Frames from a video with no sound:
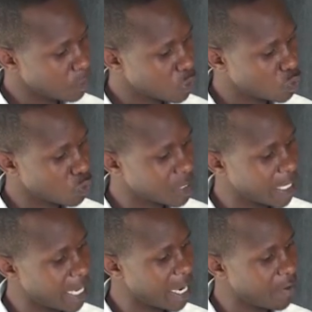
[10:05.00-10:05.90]

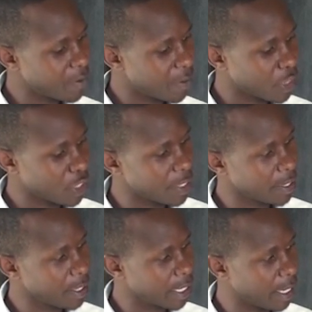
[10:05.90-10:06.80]
substitute
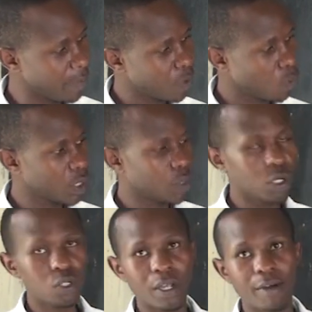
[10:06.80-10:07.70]
everything here with
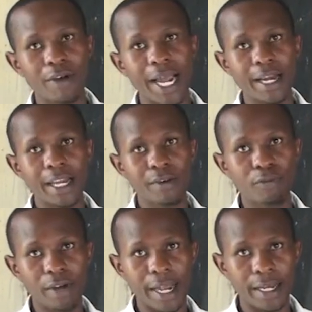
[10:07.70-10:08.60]
what we have
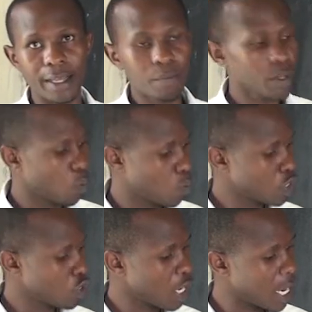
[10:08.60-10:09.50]
identified.
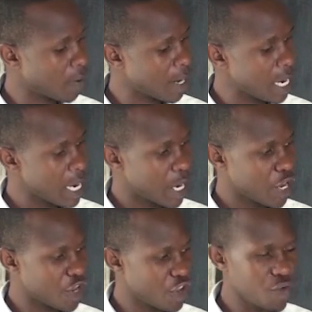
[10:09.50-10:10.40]
We know
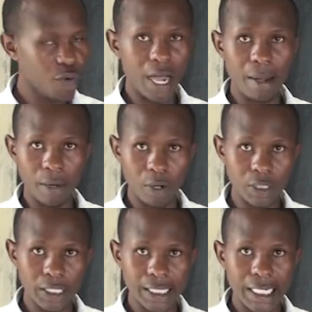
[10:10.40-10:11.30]
our new
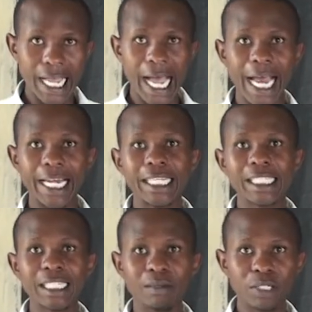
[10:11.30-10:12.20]
amount. At
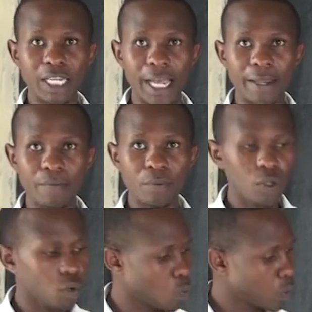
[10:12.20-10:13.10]
the same time,
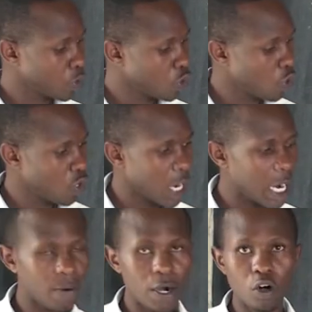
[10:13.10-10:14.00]
we
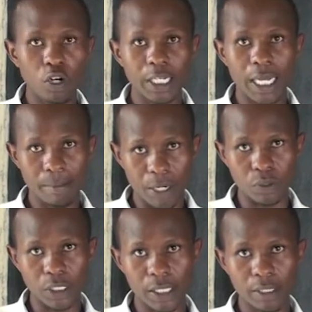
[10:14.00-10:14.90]
know our old
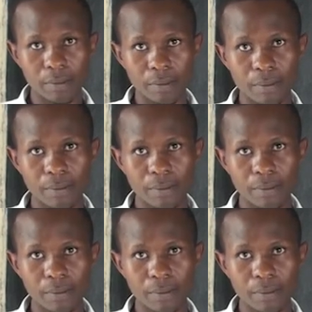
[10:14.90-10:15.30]
amount.